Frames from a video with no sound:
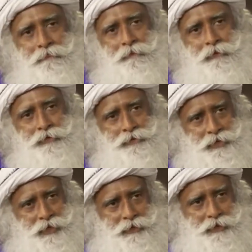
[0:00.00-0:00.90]
is
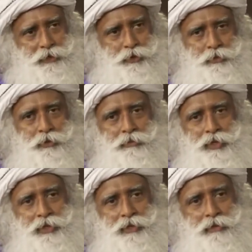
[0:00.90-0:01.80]
there in the human
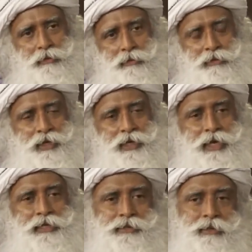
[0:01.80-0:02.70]
being only
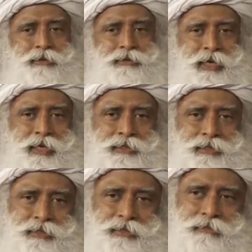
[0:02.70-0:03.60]
as long
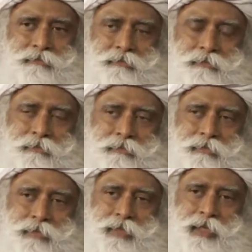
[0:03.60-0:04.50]
as
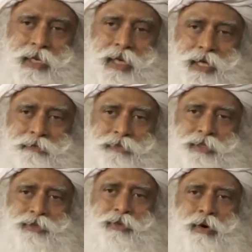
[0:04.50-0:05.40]
the life
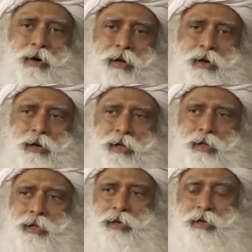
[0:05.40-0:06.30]
that you are
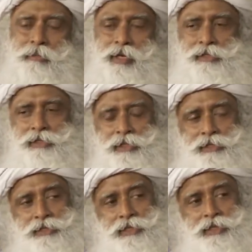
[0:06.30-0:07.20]
remains in a
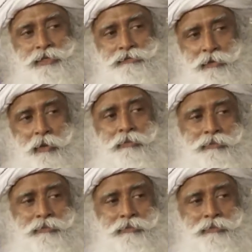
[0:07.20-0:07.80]
seed form,